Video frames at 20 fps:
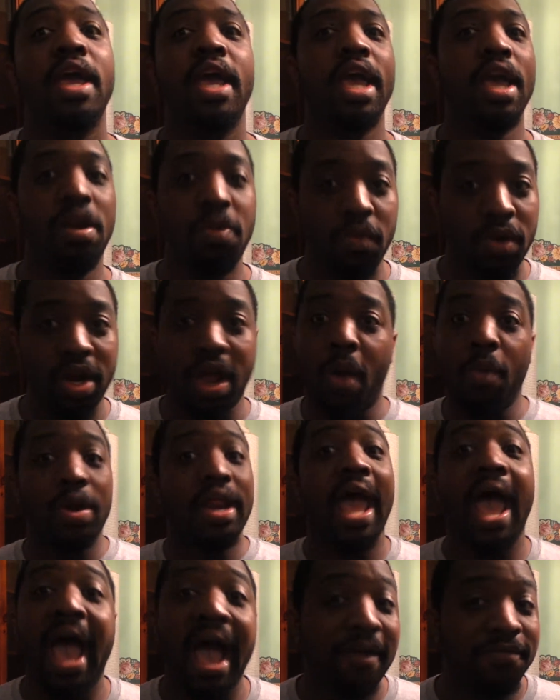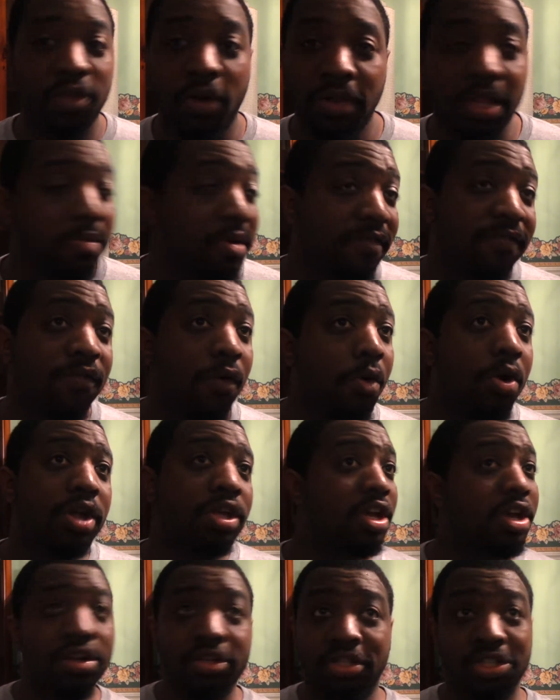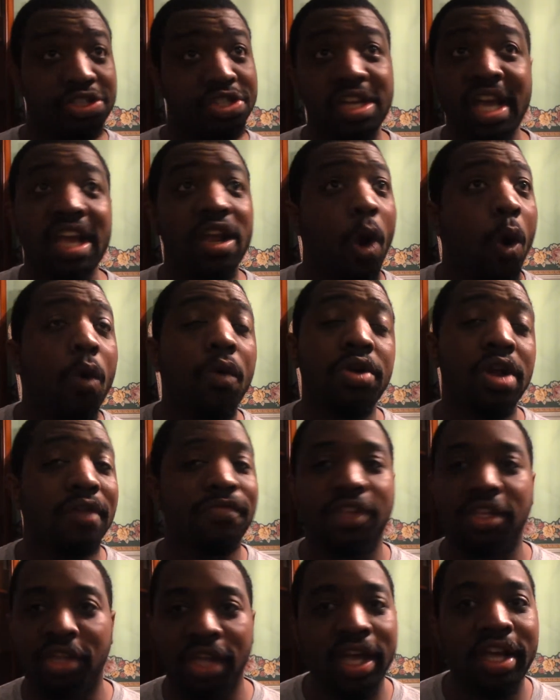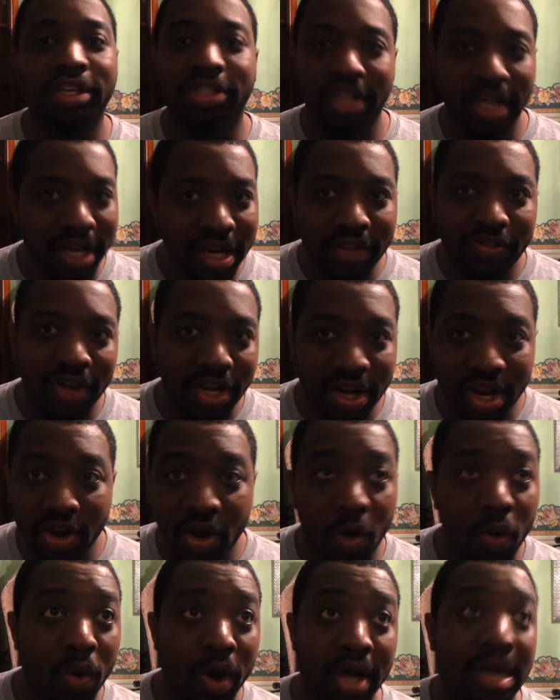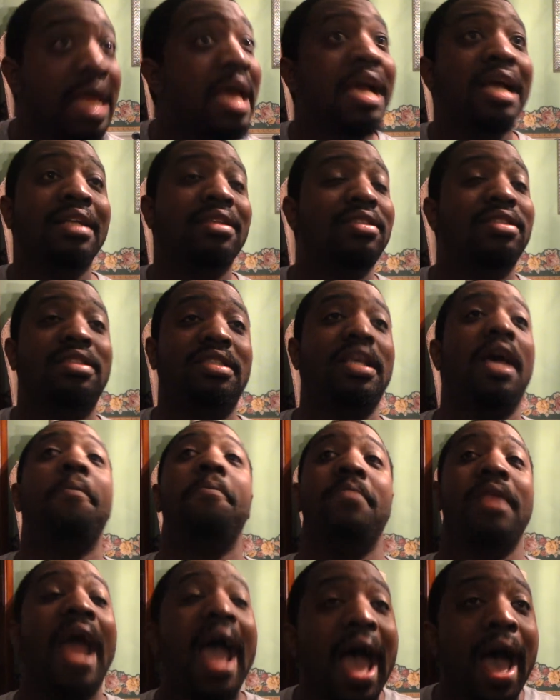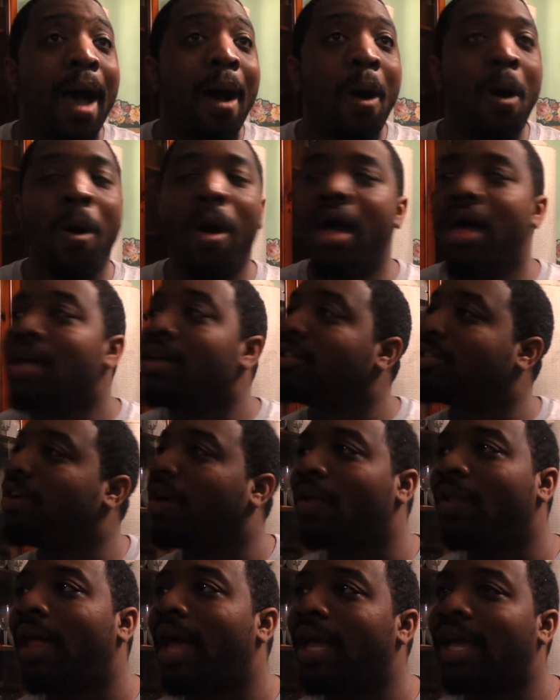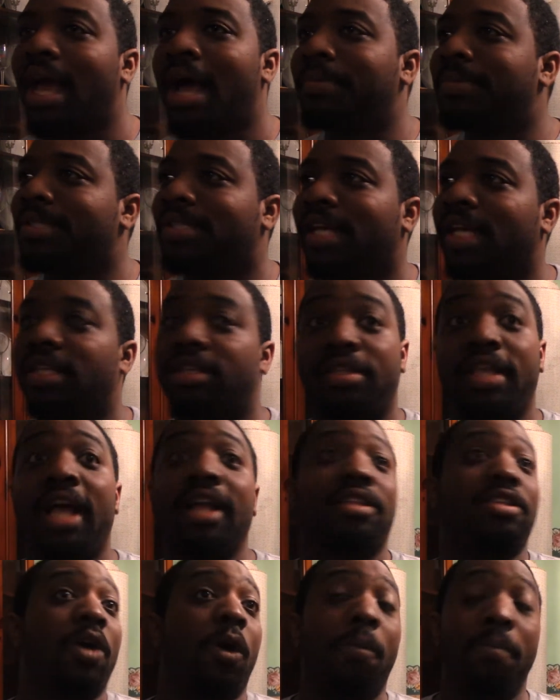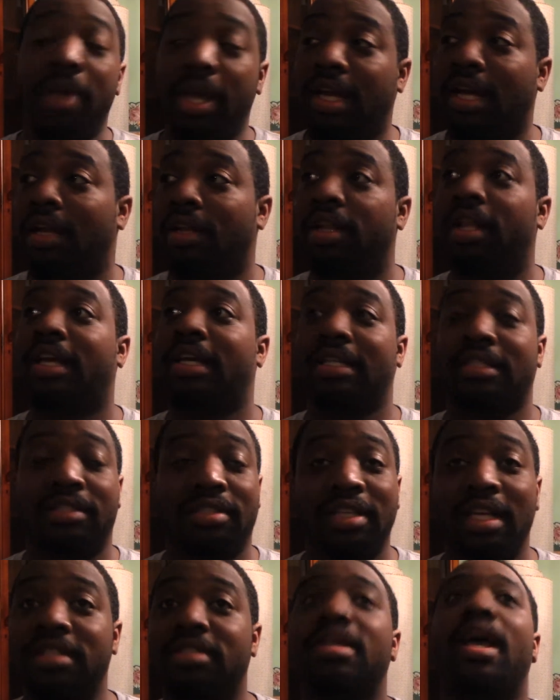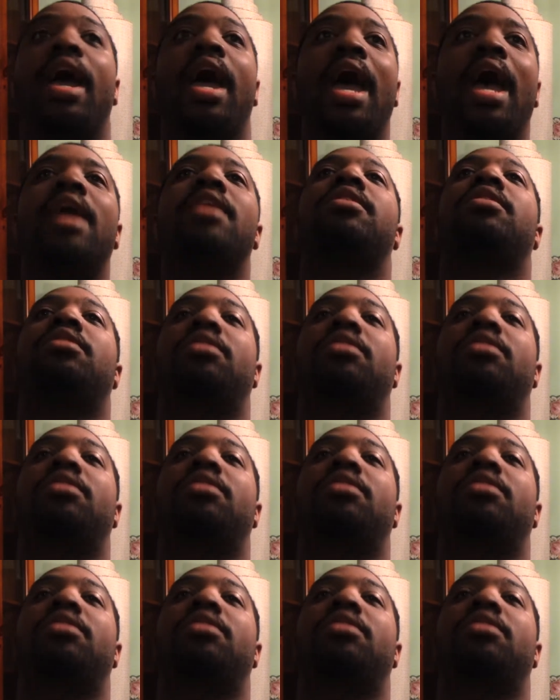and would have to only be 4 years, because she ain't old enough to teach anything to no one except now. So, like, I'm just like, that don't make a lick of sense at